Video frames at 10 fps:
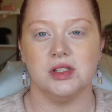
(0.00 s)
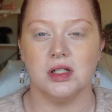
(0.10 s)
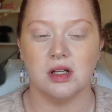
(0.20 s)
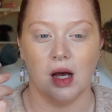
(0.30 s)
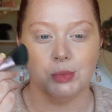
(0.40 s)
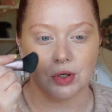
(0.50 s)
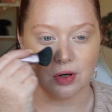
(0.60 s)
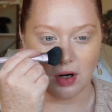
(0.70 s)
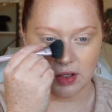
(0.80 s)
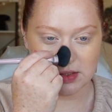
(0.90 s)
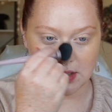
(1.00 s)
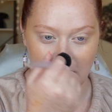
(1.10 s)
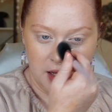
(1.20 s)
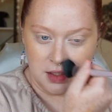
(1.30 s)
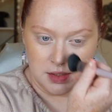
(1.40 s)
didn't come across
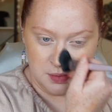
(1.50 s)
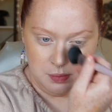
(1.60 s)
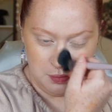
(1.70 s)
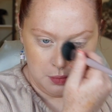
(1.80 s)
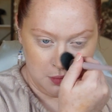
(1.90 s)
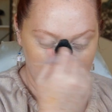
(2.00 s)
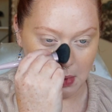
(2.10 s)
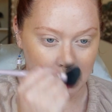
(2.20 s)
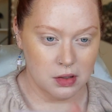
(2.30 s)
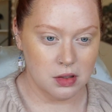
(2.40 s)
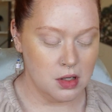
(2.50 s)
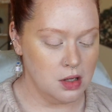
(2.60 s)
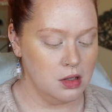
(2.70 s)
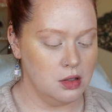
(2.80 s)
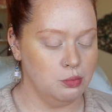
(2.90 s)
as
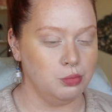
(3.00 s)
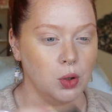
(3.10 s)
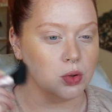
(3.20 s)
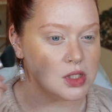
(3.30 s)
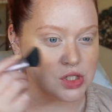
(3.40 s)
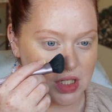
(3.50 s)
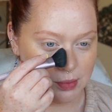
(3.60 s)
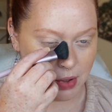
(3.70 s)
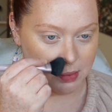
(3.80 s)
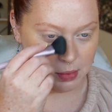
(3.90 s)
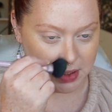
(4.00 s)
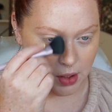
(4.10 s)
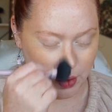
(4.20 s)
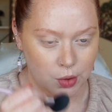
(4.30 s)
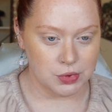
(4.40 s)
bold as she had probably
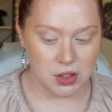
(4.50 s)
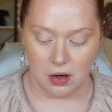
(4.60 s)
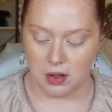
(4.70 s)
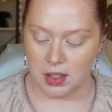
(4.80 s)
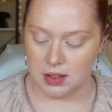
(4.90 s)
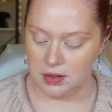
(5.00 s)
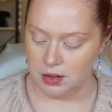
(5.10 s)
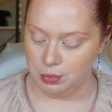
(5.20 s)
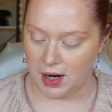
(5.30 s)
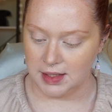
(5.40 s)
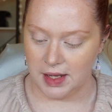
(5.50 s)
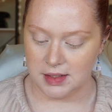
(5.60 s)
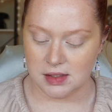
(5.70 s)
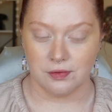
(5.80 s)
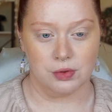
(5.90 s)
hoped on the bright
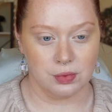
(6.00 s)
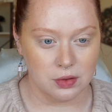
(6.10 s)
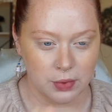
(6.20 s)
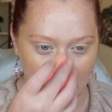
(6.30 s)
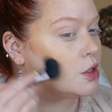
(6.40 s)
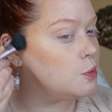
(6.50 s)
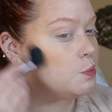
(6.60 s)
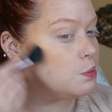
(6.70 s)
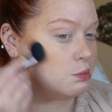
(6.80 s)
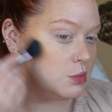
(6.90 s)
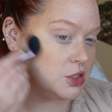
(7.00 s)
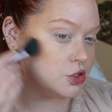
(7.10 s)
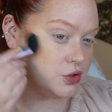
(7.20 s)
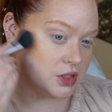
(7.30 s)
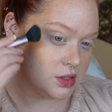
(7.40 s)
lights of the runway.
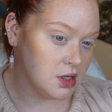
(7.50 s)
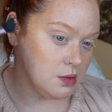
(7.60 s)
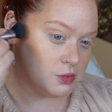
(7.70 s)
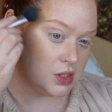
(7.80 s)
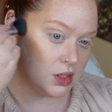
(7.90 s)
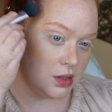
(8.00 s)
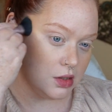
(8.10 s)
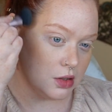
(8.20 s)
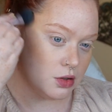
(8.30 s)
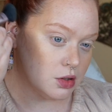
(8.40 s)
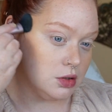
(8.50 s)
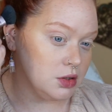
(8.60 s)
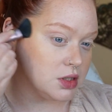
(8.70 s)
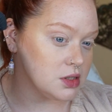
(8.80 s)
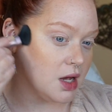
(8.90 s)
Mistress comes in and her
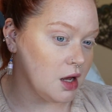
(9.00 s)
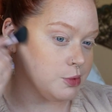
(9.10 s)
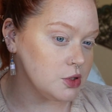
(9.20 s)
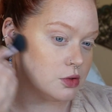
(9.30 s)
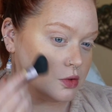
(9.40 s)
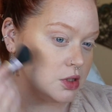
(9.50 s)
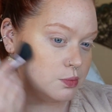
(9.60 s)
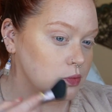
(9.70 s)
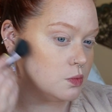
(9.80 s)
look is absolutely